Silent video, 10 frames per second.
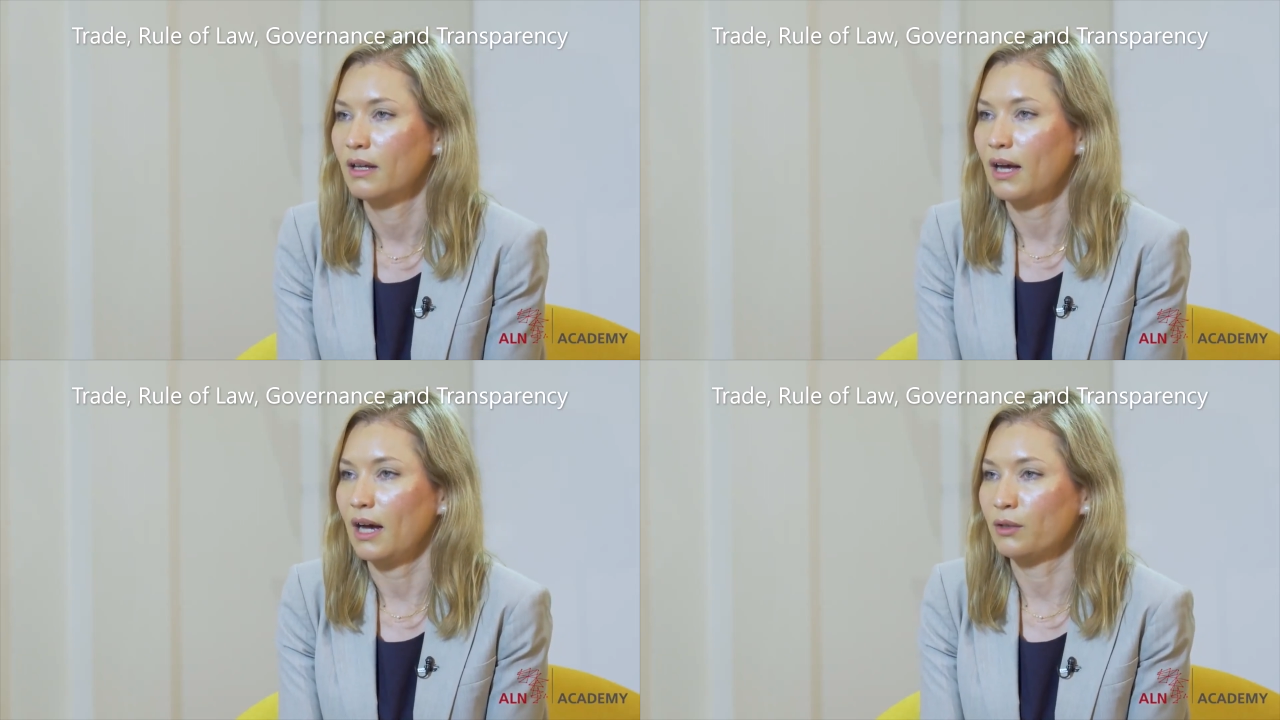
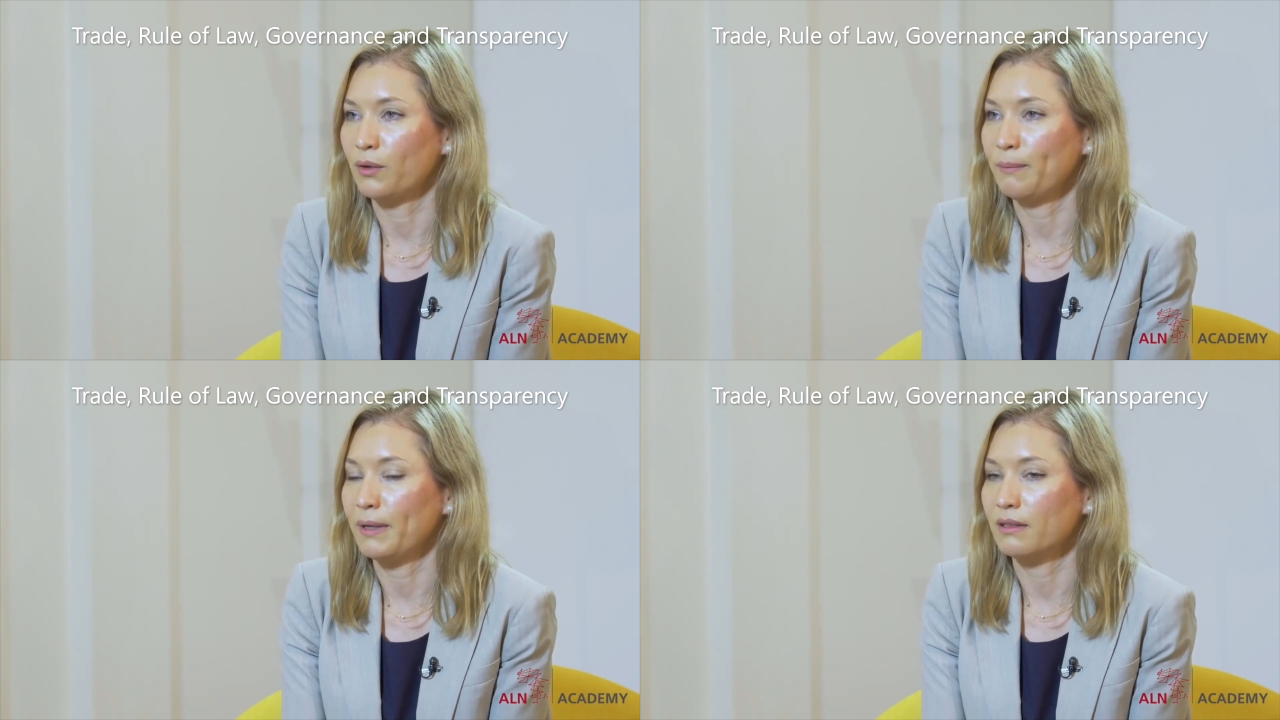
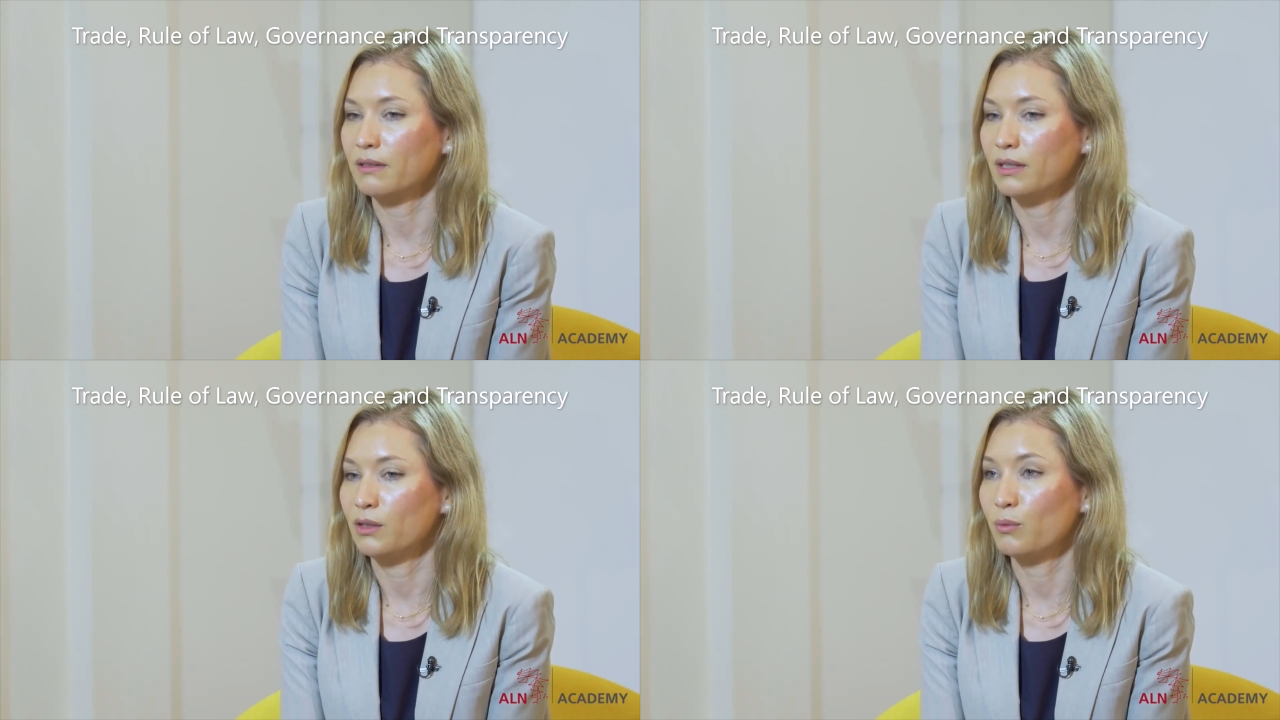agreement,
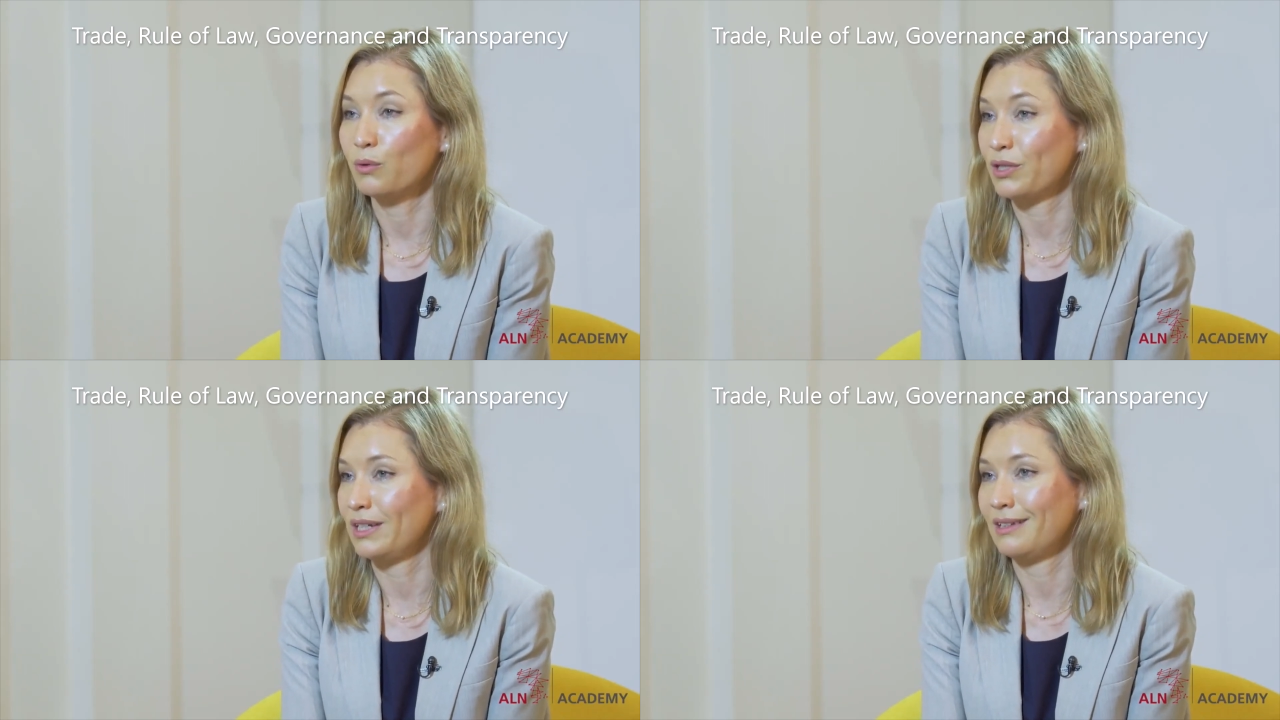you will
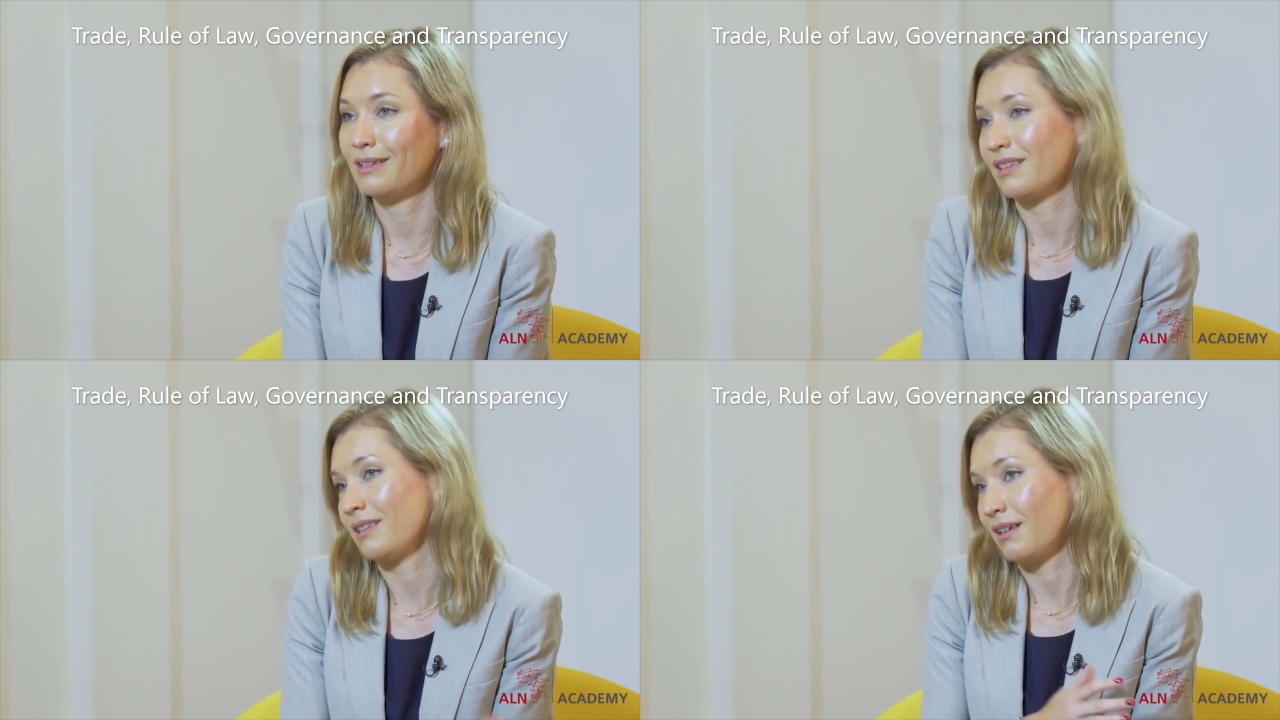see
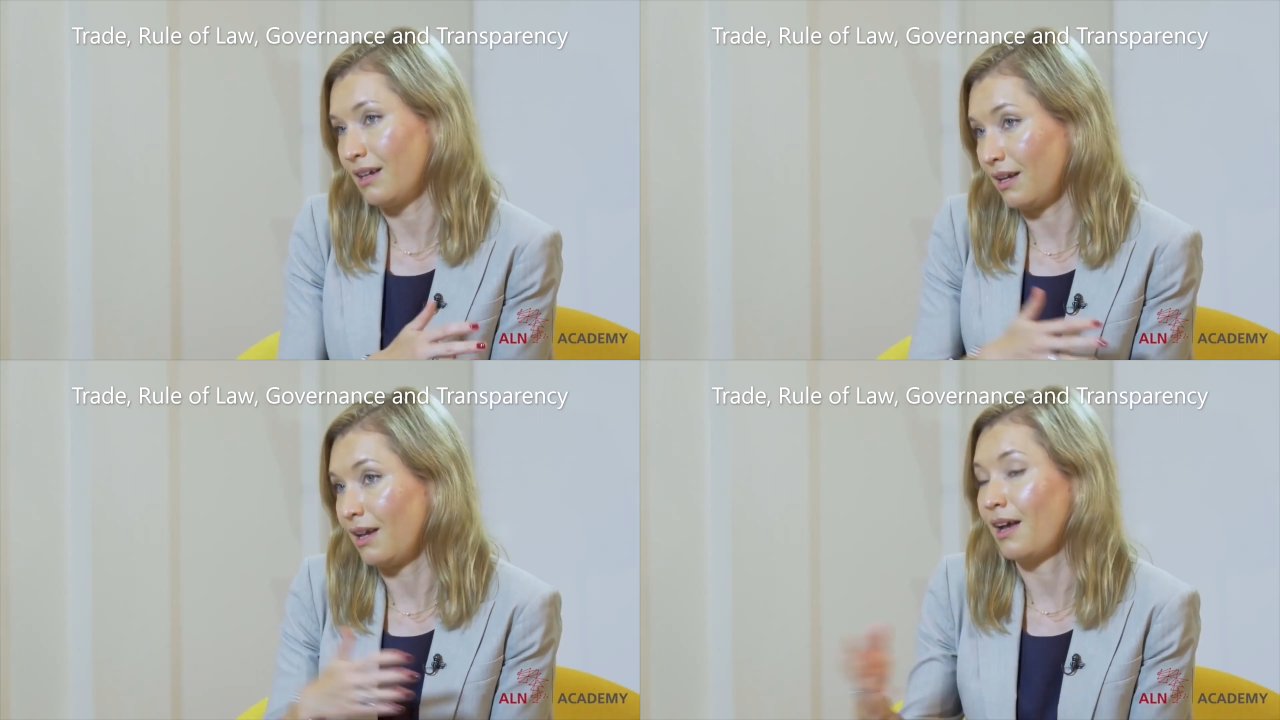that,
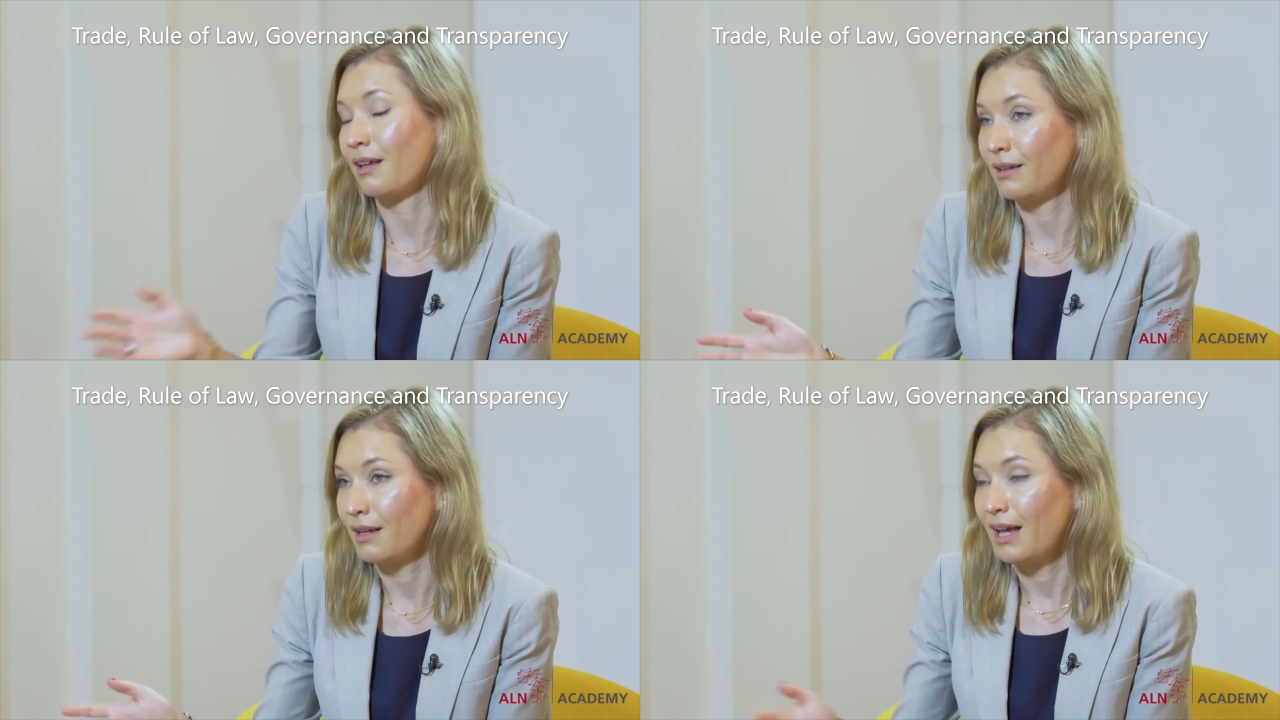again,